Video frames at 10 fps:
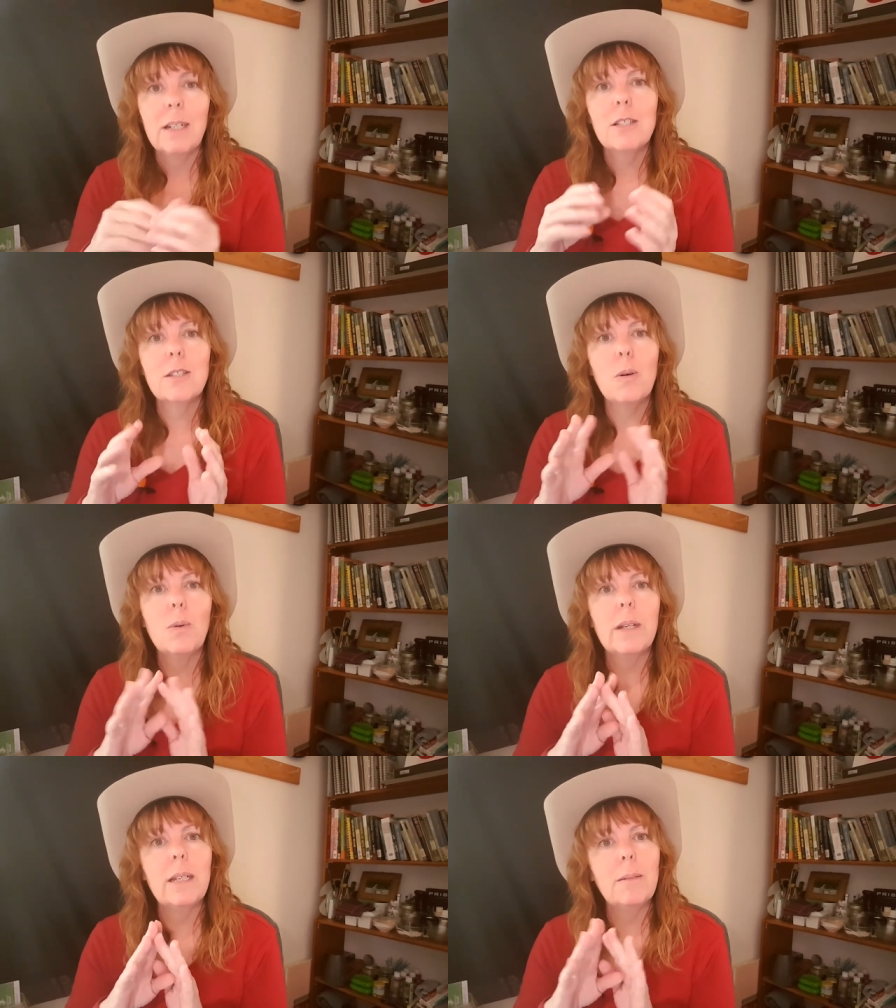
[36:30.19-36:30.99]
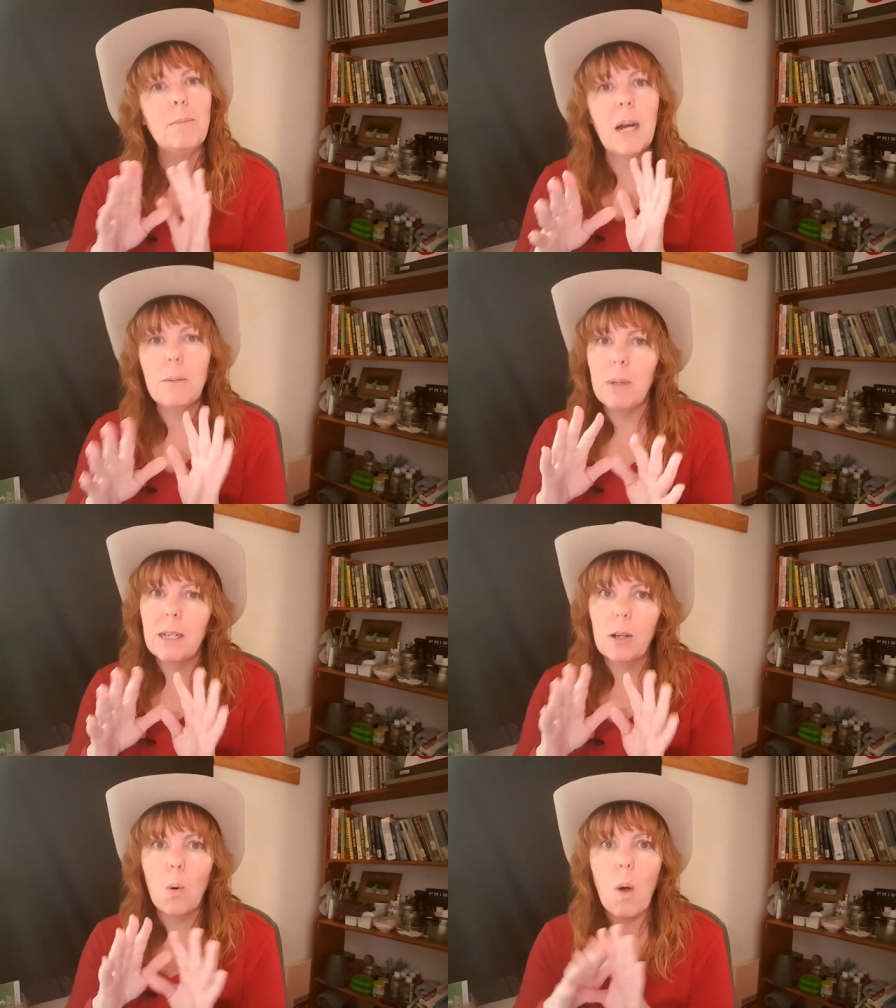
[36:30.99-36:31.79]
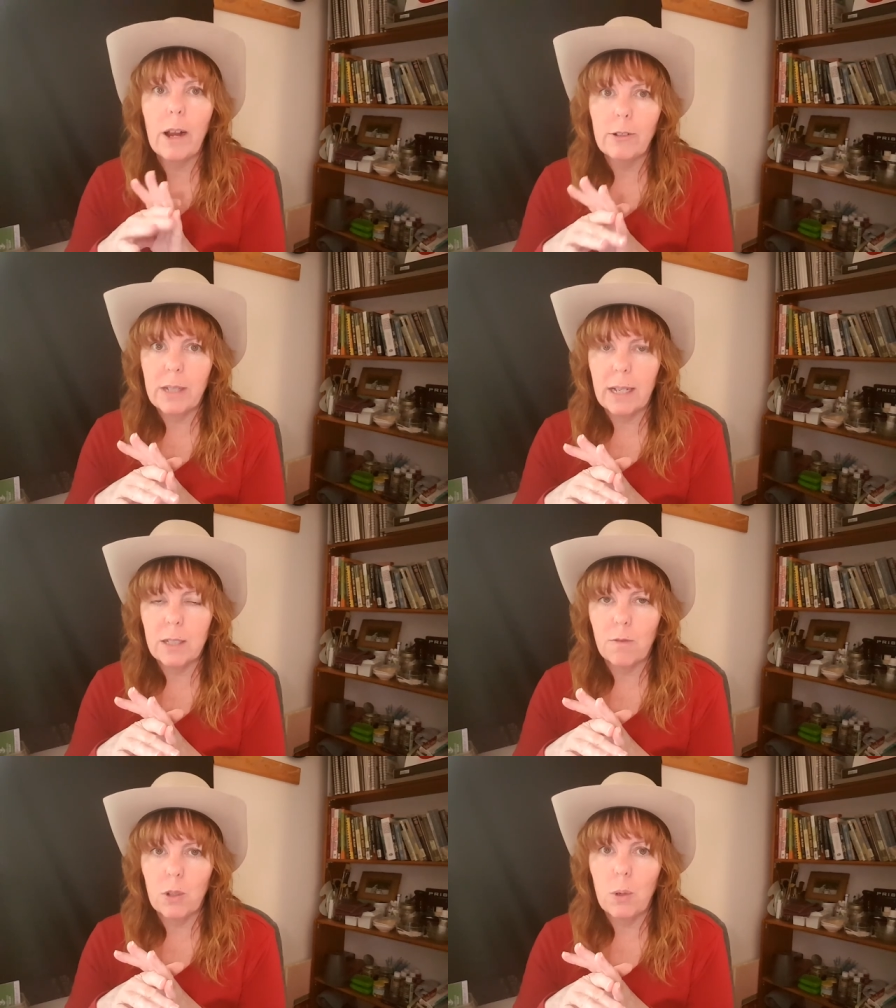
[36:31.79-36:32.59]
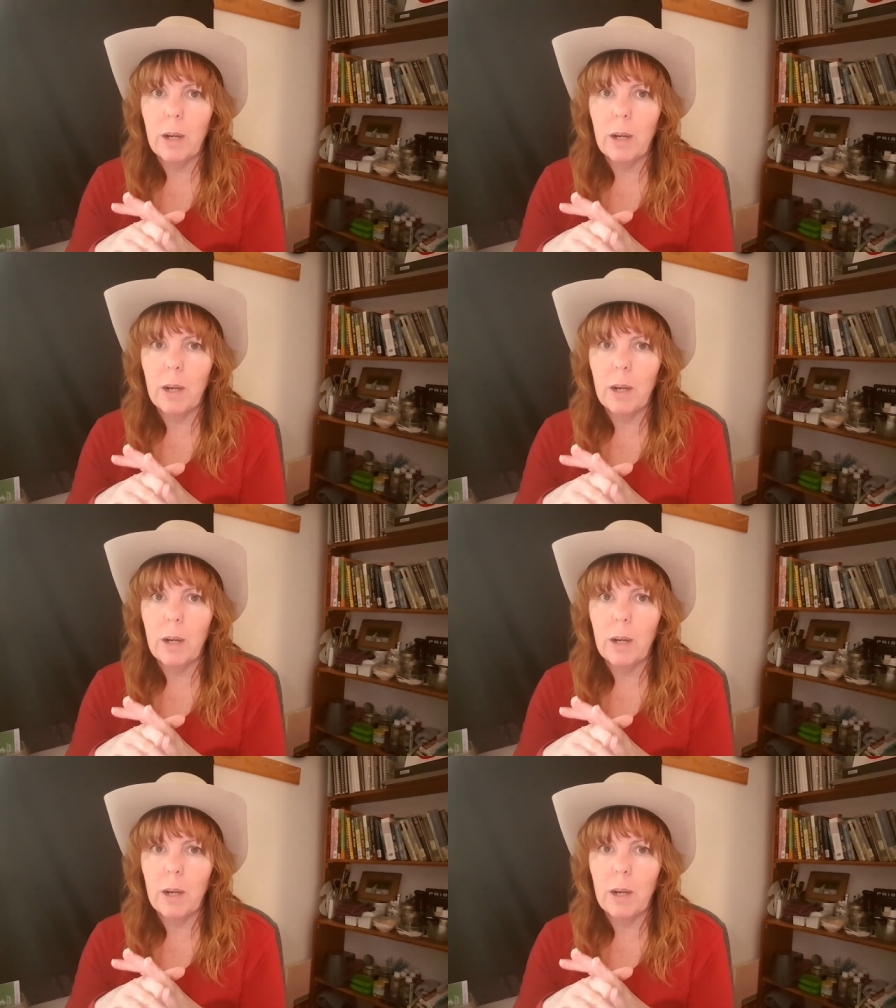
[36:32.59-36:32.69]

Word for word: So it might be an acquired taste for you.